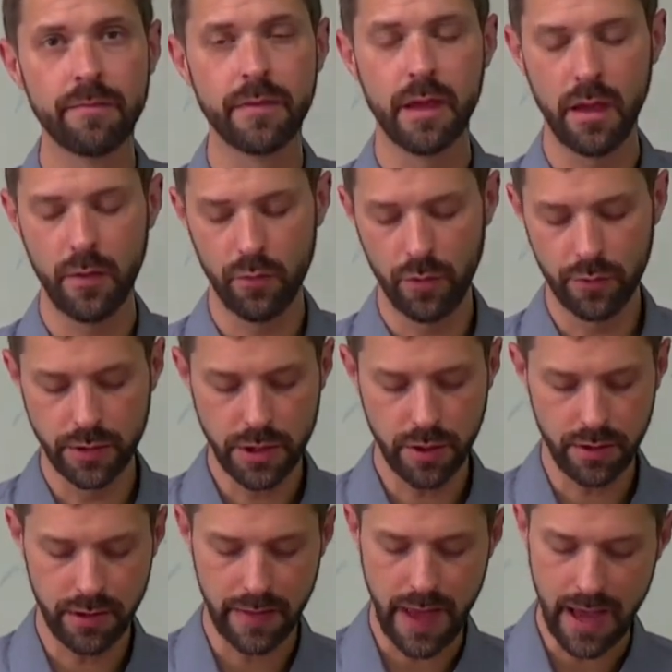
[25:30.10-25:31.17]
And we'll return
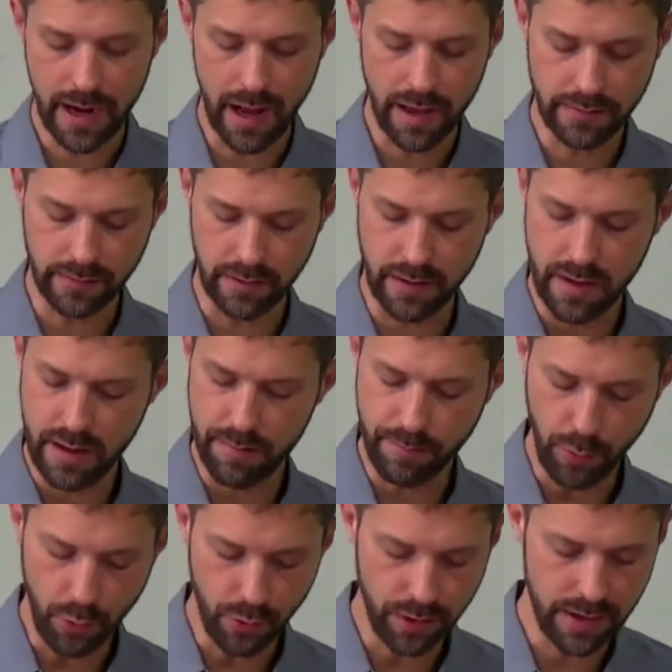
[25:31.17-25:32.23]
to that as an
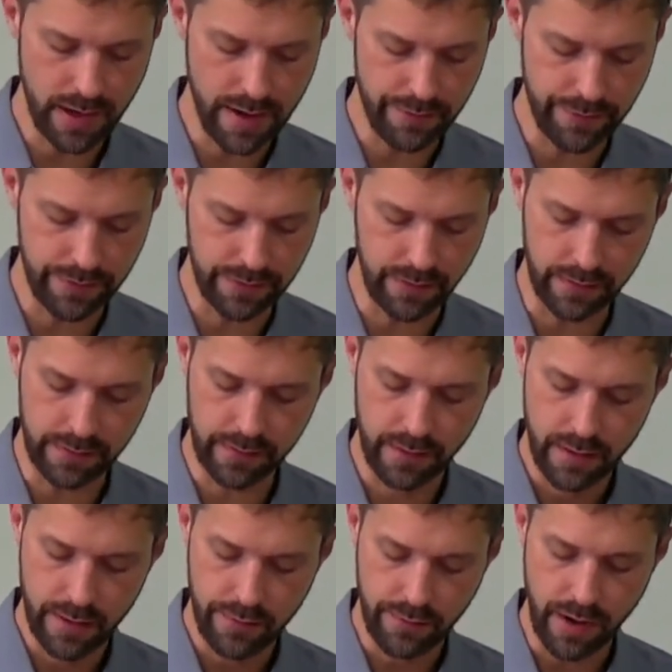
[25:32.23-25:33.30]
important emphasis
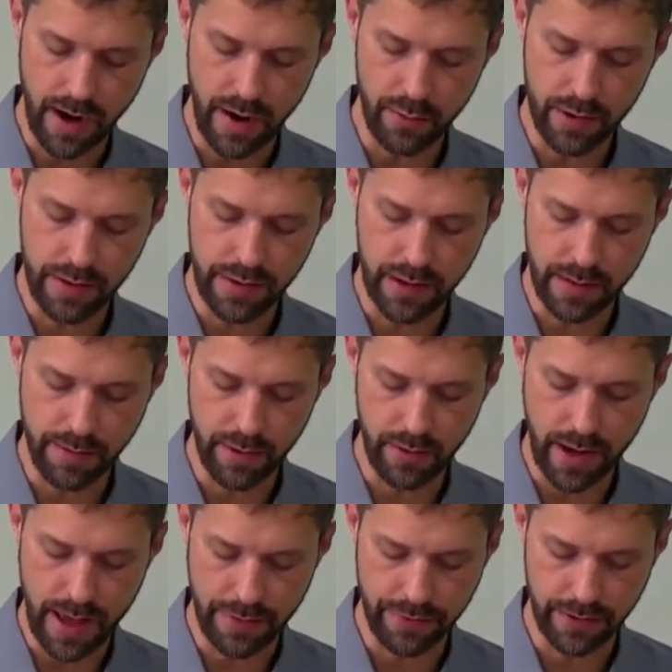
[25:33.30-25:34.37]
for how we think about
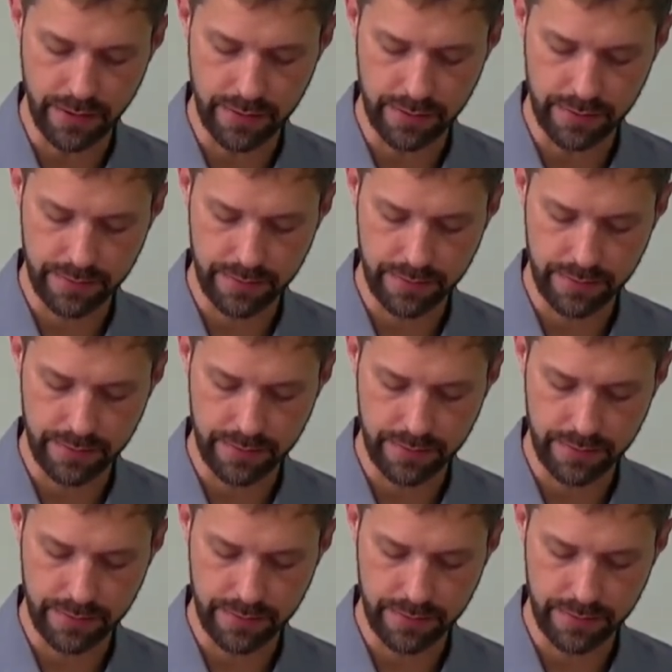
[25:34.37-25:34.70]
ethics.